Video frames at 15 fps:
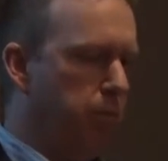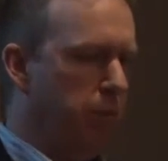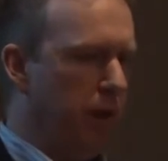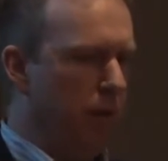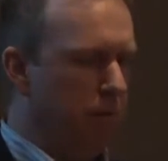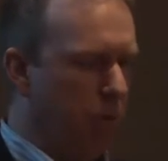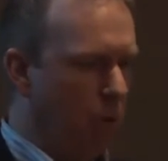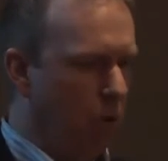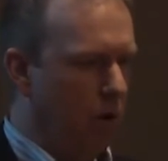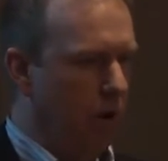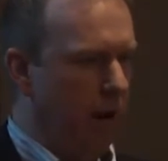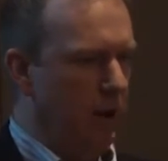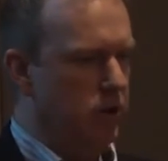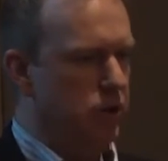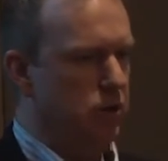be important
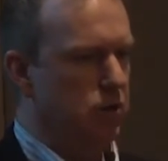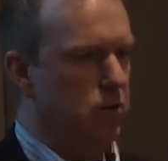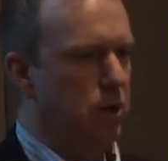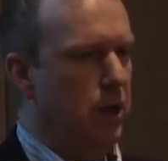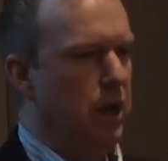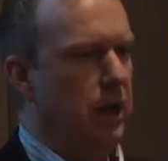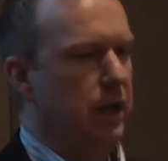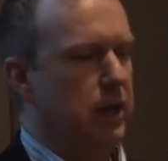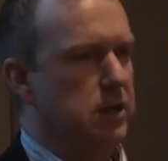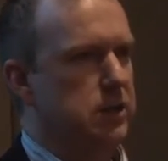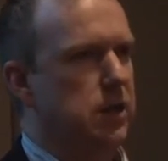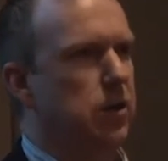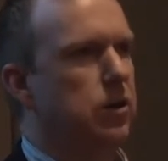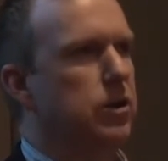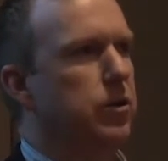as you
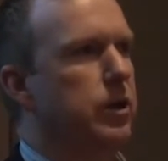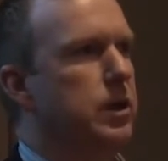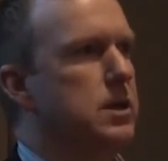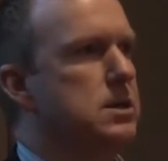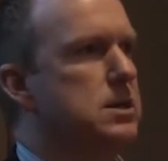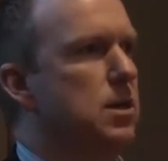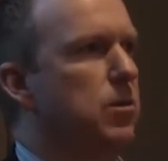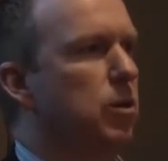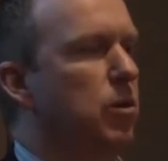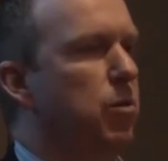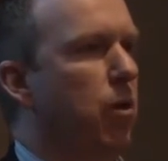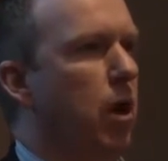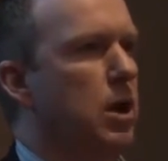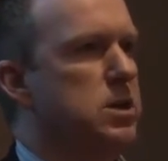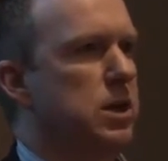consider doing a similar
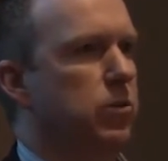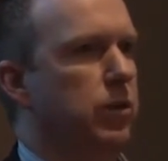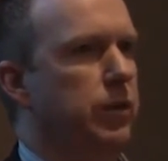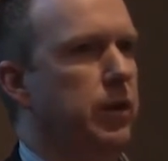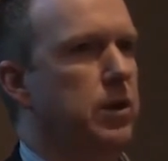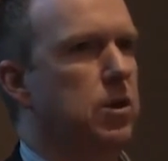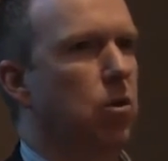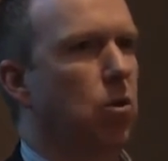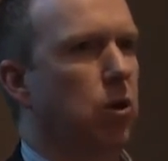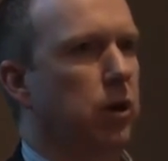project within your